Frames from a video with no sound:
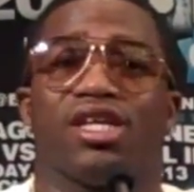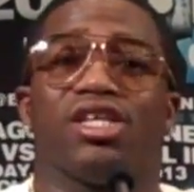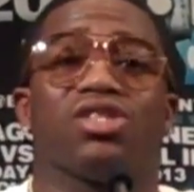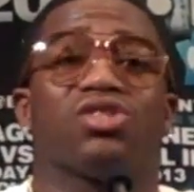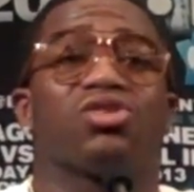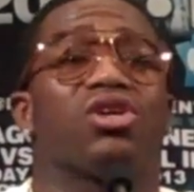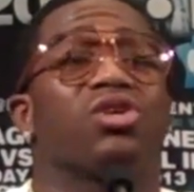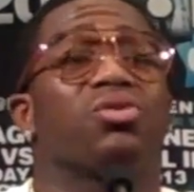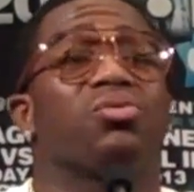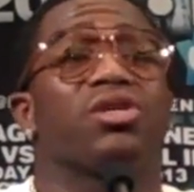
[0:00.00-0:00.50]
he's
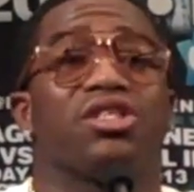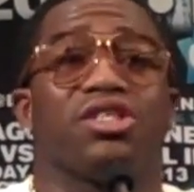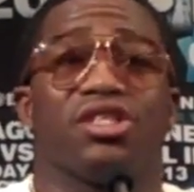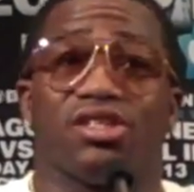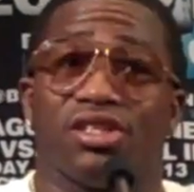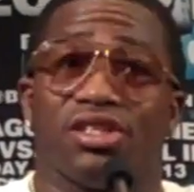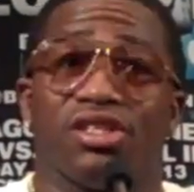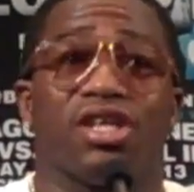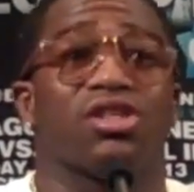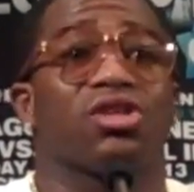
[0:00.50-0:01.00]
gonna wish there's
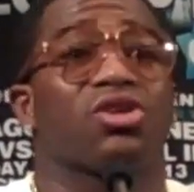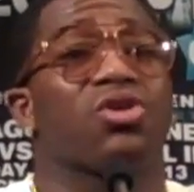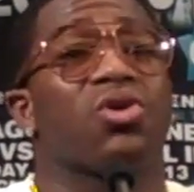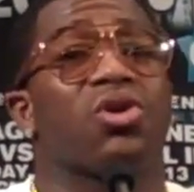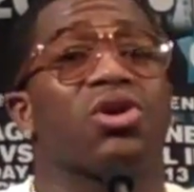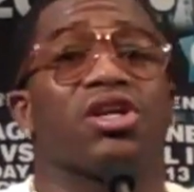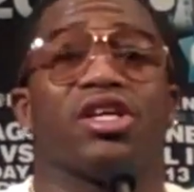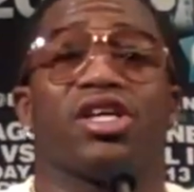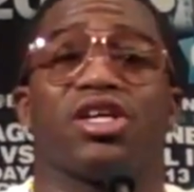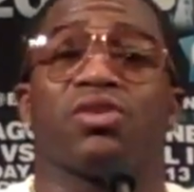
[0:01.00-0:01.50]
another
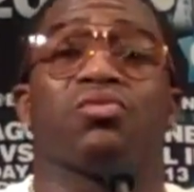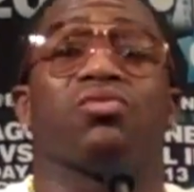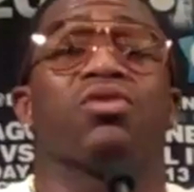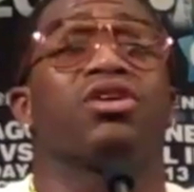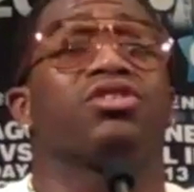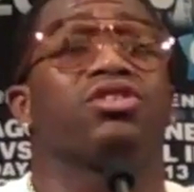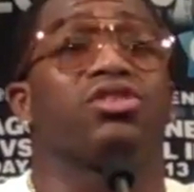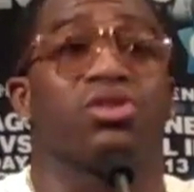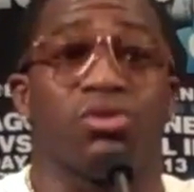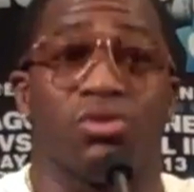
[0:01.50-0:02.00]
corner he can
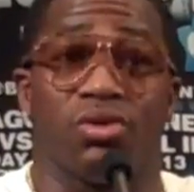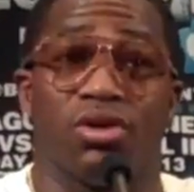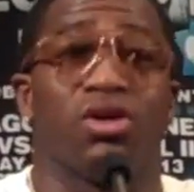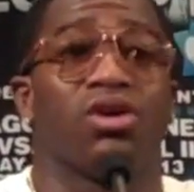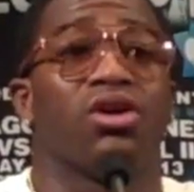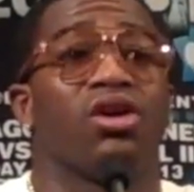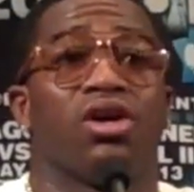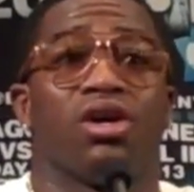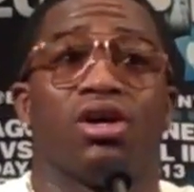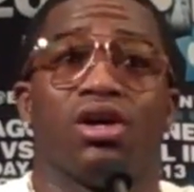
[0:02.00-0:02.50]
run to.
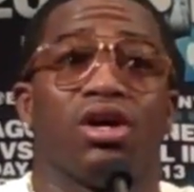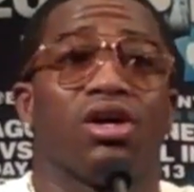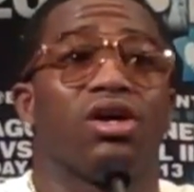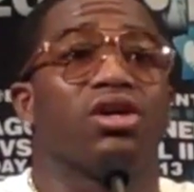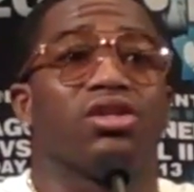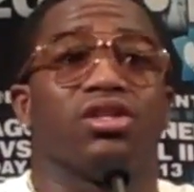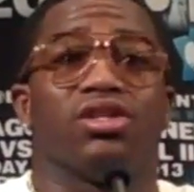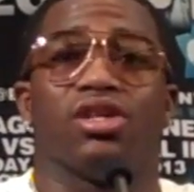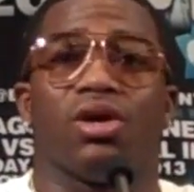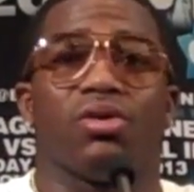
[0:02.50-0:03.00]

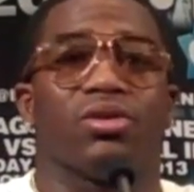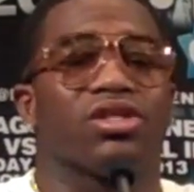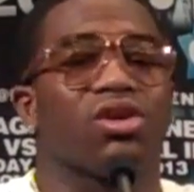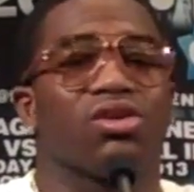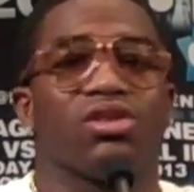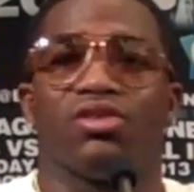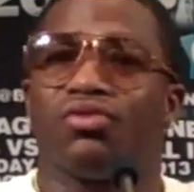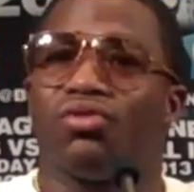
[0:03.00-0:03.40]
You know, it's only